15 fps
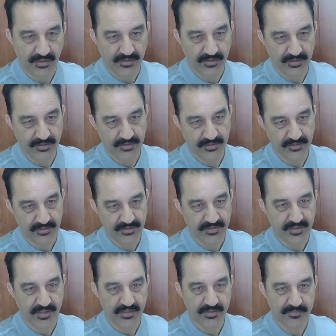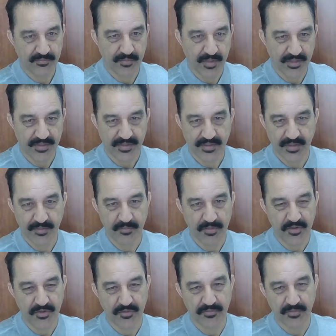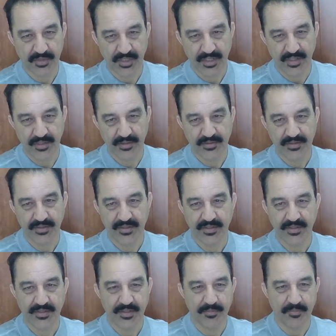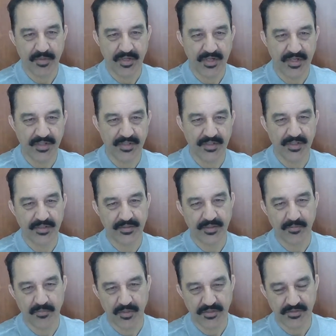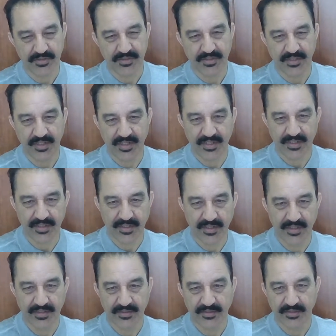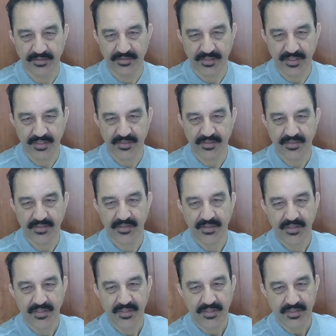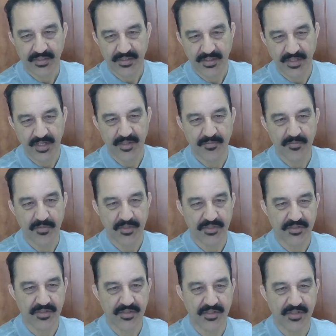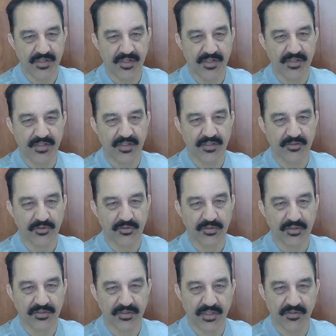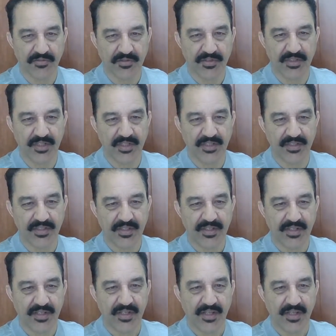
dry bed, medium clay, rapidly, and the master clay and the sand clay mixture, and also the soft clay,